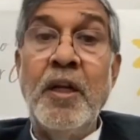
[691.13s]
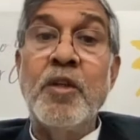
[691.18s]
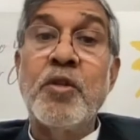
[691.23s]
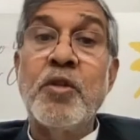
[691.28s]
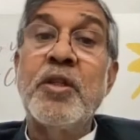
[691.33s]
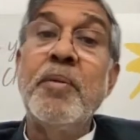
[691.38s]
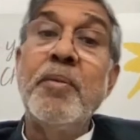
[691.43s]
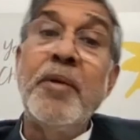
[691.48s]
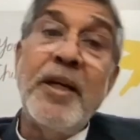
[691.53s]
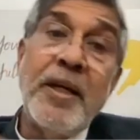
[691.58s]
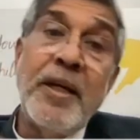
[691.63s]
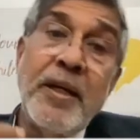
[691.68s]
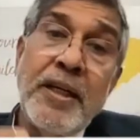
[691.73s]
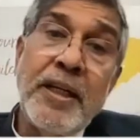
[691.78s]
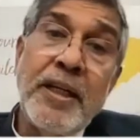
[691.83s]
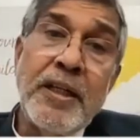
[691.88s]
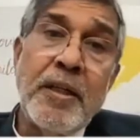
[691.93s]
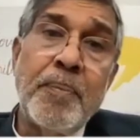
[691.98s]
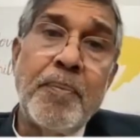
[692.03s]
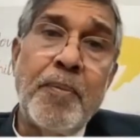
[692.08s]
Similarly,
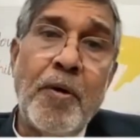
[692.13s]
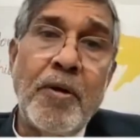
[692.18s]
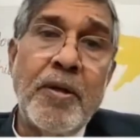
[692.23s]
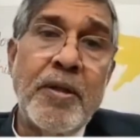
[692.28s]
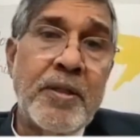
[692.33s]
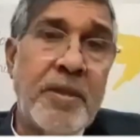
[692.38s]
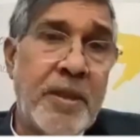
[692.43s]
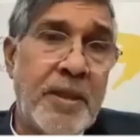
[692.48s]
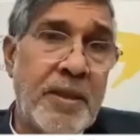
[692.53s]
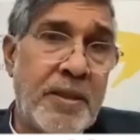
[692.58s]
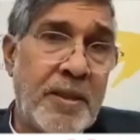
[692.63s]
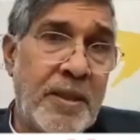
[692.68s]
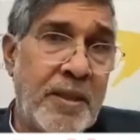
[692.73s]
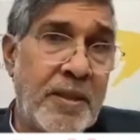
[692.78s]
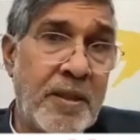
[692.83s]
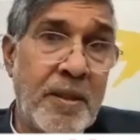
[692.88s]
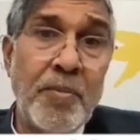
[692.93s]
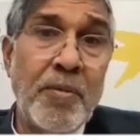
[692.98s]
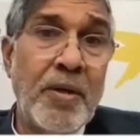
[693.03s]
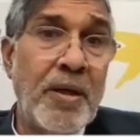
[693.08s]
in the policies, in
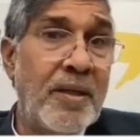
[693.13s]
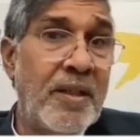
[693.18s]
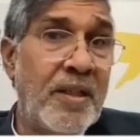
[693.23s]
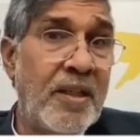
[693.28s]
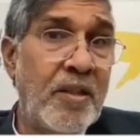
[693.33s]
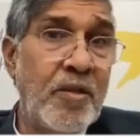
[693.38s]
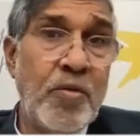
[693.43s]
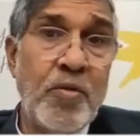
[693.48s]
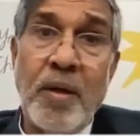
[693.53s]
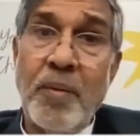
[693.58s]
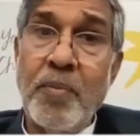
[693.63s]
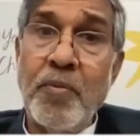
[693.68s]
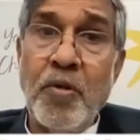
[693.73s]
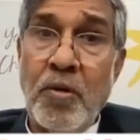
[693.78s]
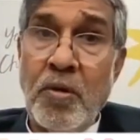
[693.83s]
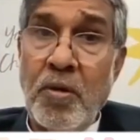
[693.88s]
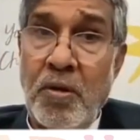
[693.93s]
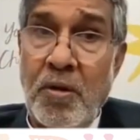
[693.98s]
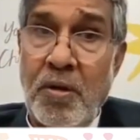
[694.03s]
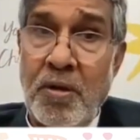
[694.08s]
some countries you have
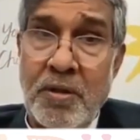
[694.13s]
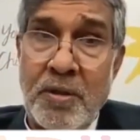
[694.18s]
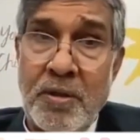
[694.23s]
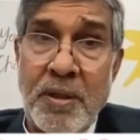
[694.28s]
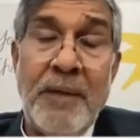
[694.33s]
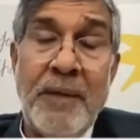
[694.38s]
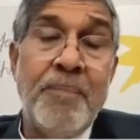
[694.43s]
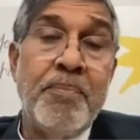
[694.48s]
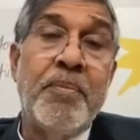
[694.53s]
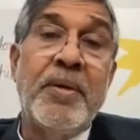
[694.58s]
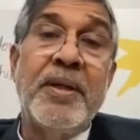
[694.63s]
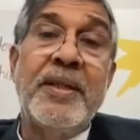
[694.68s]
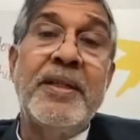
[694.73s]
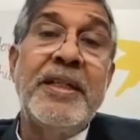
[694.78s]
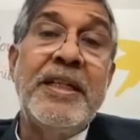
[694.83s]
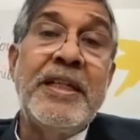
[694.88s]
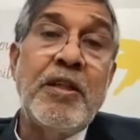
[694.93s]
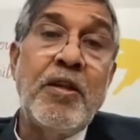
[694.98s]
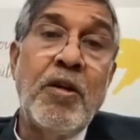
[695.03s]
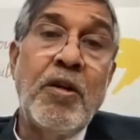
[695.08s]
good laws, but
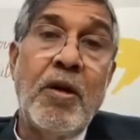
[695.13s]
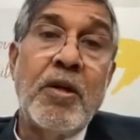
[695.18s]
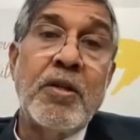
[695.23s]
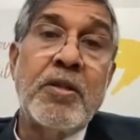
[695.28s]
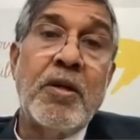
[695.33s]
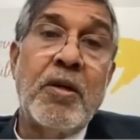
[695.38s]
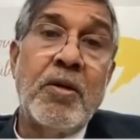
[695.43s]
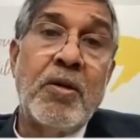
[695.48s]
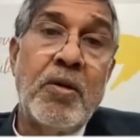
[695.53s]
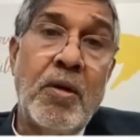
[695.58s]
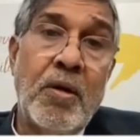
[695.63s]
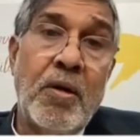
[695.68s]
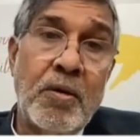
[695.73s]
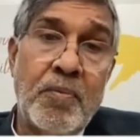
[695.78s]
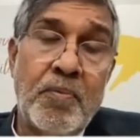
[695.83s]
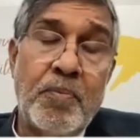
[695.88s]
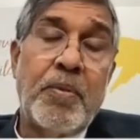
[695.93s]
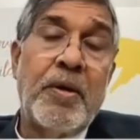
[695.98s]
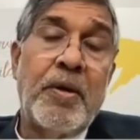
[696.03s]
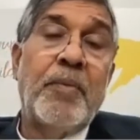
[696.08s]
these laws are not
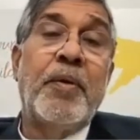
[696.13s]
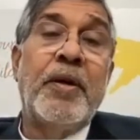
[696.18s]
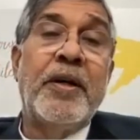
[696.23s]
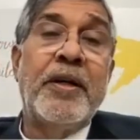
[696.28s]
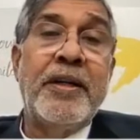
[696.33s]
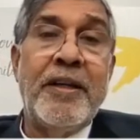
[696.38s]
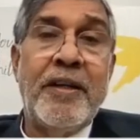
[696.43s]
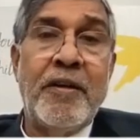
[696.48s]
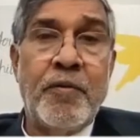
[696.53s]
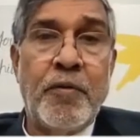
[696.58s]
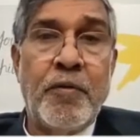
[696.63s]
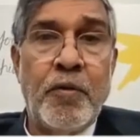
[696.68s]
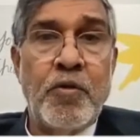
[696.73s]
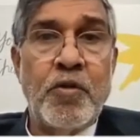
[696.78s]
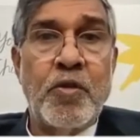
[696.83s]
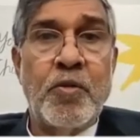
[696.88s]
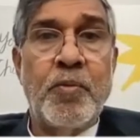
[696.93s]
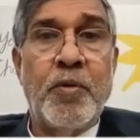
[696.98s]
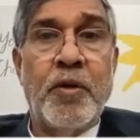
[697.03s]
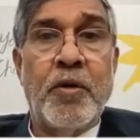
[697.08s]
properly
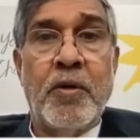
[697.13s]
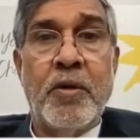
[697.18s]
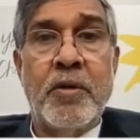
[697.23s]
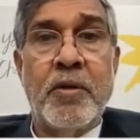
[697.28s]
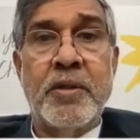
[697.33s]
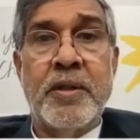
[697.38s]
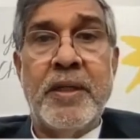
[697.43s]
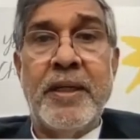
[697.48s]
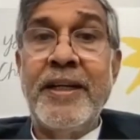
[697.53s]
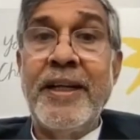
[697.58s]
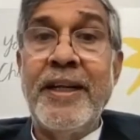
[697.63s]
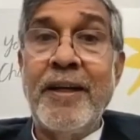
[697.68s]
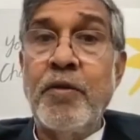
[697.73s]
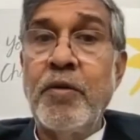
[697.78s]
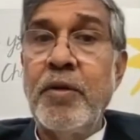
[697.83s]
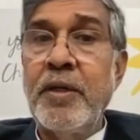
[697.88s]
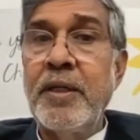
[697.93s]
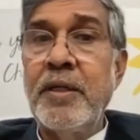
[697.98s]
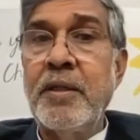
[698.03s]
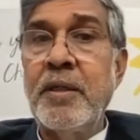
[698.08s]
enforced because
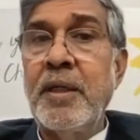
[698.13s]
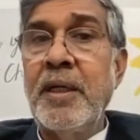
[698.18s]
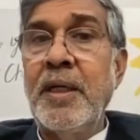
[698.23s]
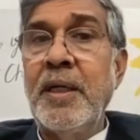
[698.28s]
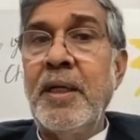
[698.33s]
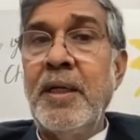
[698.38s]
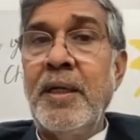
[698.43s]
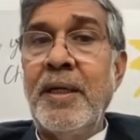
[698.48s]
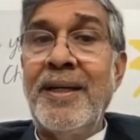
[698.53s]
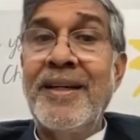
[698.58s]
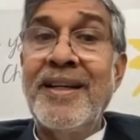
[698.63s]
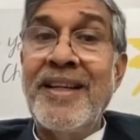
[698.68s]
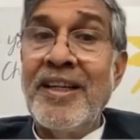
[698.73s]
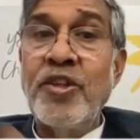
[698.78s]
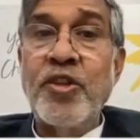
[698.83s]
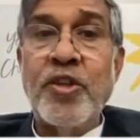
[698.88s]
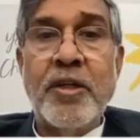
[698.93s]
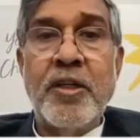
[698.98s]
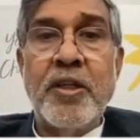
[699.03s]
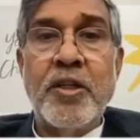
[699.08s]
adequate
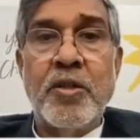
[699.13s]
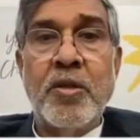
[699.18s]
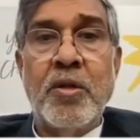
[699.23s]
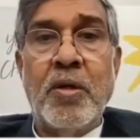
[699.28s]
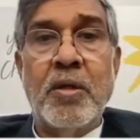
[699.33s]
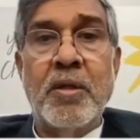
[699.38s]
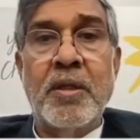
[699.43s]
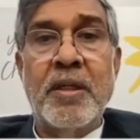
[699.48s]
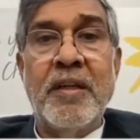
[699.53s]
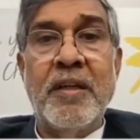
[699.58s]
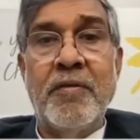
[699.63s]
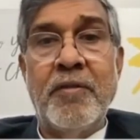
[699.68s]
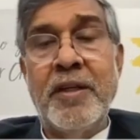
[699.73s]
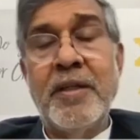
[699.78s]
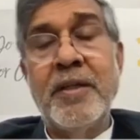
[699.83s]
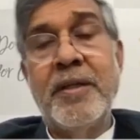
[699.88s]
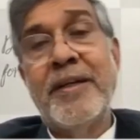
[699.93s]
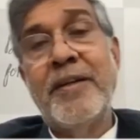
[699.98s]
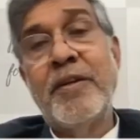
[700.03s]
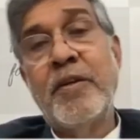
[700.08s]
attention is not
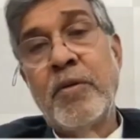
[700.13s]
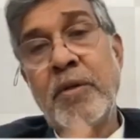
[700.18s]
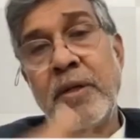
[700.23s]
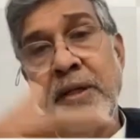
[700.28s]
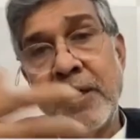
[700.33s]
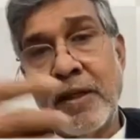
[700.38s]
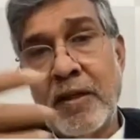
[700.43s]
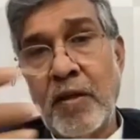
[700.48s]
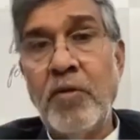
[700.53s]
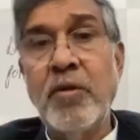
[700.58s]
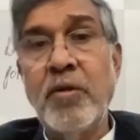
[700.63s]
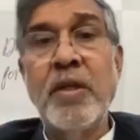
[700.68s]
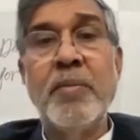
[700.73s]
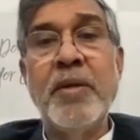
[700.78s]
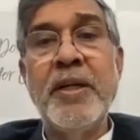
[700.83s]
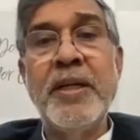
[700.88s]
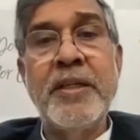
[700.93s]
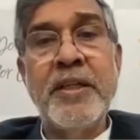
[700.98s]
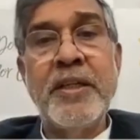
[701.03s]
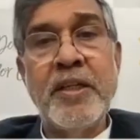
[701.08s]
given, adequate
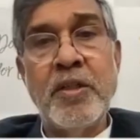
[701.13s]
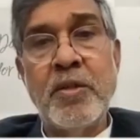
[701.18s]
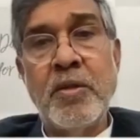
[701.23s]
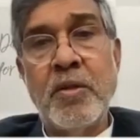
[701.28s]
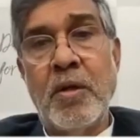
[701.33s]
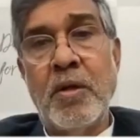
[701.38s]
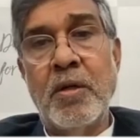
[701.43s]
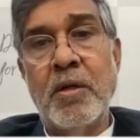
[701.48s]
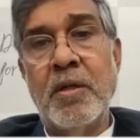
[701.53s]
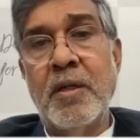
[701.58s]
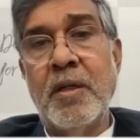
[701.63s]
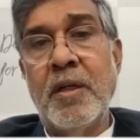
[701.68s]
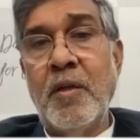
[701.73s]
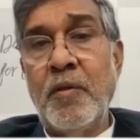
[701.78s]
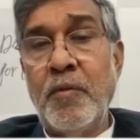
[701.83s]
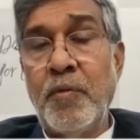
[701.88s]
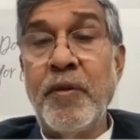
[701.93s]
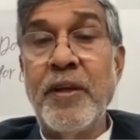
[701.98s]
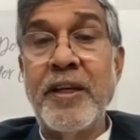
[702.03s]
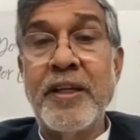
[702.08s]
accountability is not
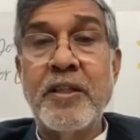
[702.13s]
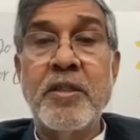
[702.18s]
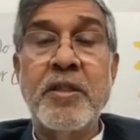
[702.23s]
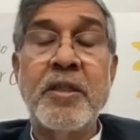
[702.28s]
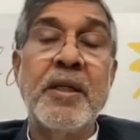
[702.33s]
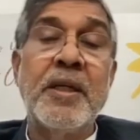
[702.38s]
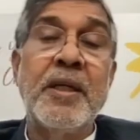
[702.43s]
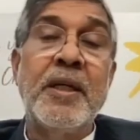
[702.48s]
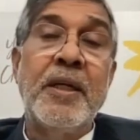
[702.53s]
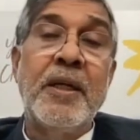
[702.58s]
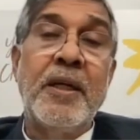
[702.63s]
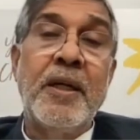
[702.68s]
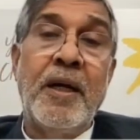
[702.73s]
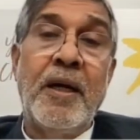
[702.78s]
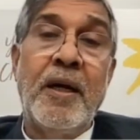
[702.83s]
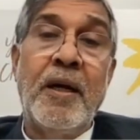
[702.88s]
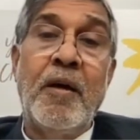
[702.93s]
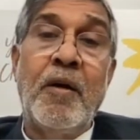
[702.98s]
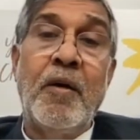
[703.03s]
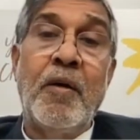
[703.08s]
fixed
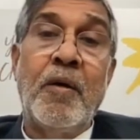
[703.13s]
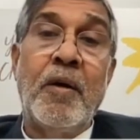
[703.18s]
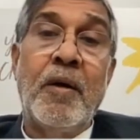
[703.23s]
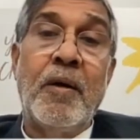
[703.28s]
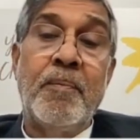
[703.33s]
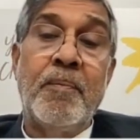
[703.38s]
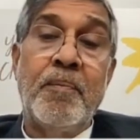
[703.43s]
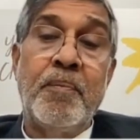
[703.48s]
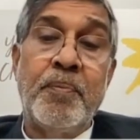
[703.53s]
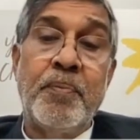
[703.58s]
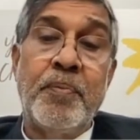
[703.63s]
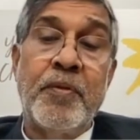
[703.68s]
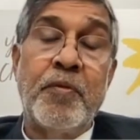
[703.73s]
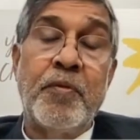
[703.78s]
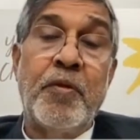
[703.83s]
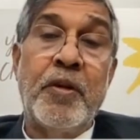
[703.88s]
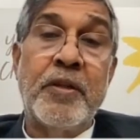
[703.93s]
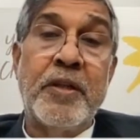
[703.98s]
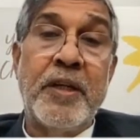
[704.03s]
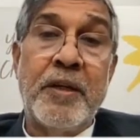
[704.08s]

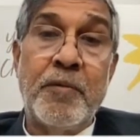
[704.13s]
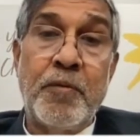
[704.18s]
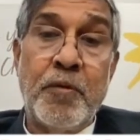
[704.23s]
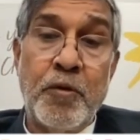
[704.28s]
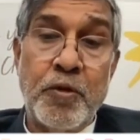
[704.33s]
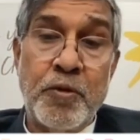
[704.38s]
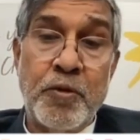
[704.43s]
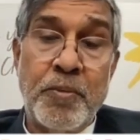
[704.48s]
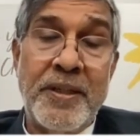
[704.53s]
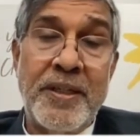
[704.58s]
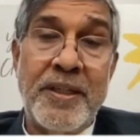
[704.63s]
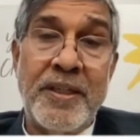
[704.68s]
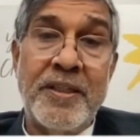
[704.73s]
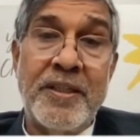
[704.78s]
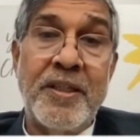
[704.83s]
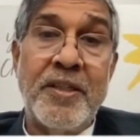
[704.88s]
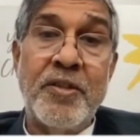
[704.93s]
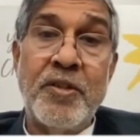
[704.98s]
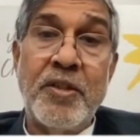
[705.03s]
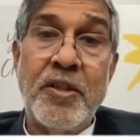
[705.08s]
for the enforcement
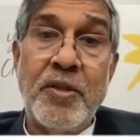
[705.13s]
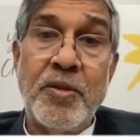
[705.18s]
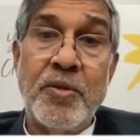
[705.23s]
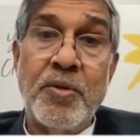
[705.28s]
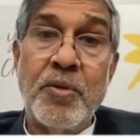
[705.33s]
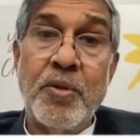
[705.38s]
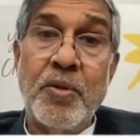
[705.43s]
agencies.